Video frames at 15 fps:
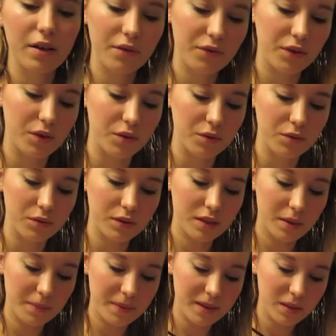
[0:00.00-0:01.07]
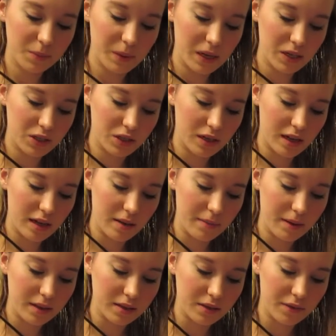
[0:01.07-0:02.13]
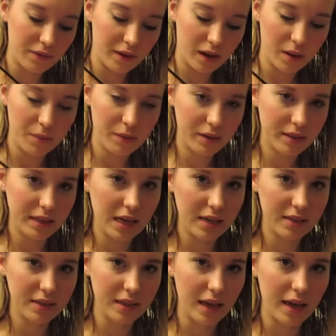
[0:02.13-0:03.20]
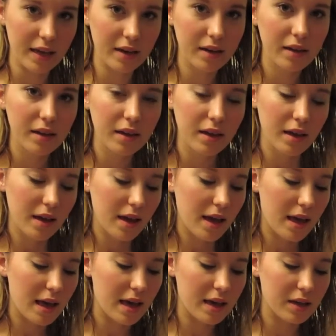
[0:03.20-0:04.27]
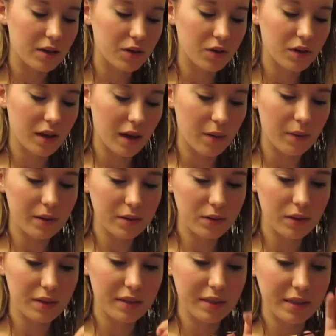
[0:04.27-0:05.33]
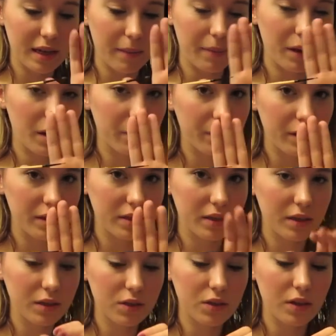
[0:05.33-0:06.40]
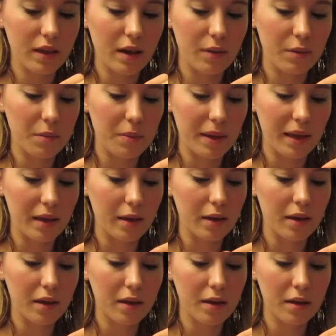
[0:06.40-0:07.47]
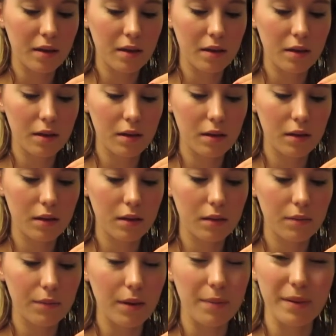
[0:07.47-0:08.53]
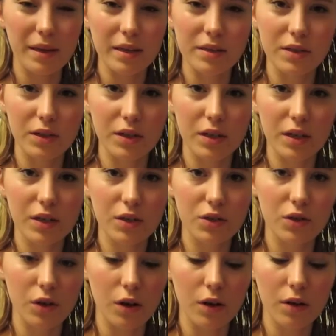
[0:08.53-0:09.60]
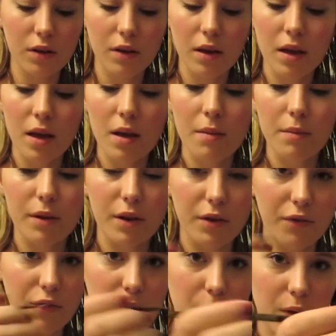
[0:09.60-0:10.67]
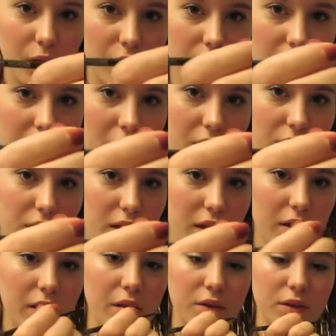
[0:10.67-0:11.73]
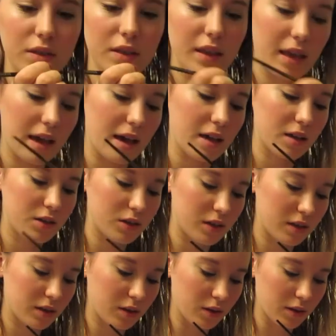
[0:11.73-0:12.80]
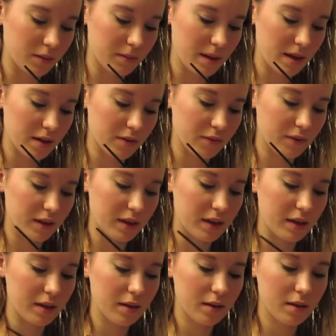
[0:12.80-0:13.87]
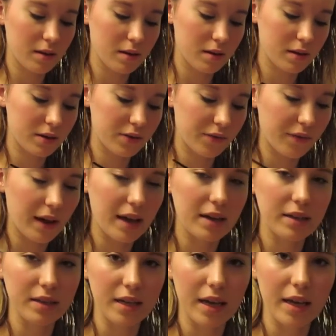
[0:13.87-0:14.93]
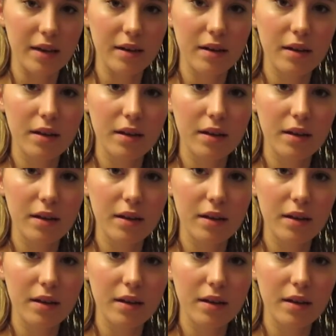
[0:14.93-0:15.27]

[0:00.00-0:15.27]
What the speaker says: if you dip this brush in it, it makes a very precise line, and you can get ones with stubbier bristles, so that would be maybe easier to control. But if you put your hand really close to the edge, you can make a really defined line.